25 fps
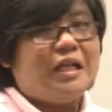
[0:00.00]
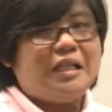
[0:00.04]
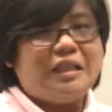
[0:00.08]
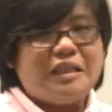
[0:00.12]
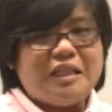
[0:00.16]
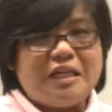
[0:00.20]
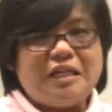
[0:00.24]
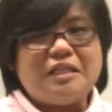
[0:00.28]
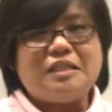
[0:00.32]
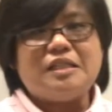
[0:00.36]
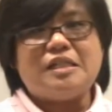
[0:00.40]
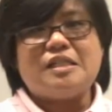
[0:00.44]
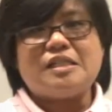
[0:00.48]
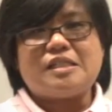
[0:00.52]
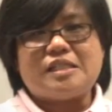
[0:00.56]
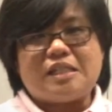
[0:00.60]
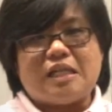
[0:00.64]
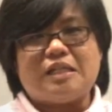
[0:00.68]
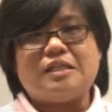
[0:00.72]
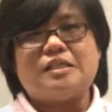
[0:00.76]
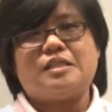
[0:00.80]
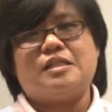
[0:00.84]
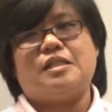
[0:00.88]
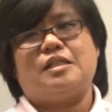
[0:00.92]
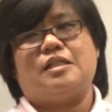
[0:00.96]

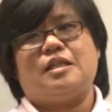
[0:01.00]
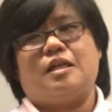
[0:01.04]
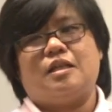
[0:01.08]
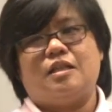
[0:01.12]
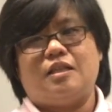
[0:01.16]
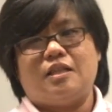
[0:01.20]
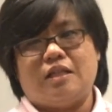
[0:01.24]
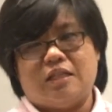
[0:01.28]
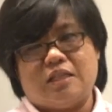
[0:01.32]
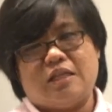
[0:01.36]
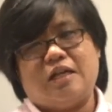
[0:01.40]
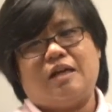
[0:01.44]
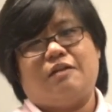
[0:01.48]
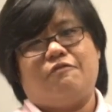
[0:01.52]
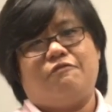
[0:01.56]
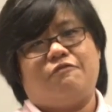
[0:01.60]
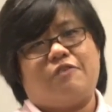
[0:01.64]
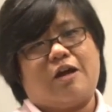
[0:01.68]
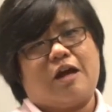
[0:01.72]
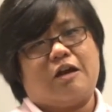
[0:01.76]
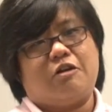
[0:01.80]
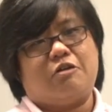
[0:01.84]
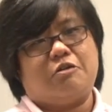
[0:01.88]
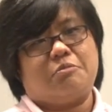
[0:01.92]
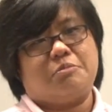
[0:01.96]
learner-centered learning
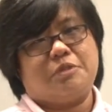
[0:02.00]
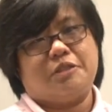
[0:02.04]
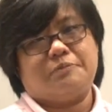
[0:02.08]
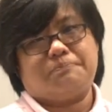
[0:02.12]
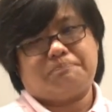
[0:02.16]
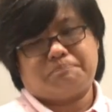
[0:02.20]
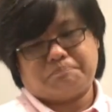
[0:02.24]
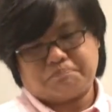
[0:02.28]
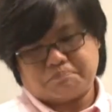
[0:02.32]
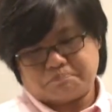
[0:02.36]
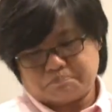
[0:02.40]
environment.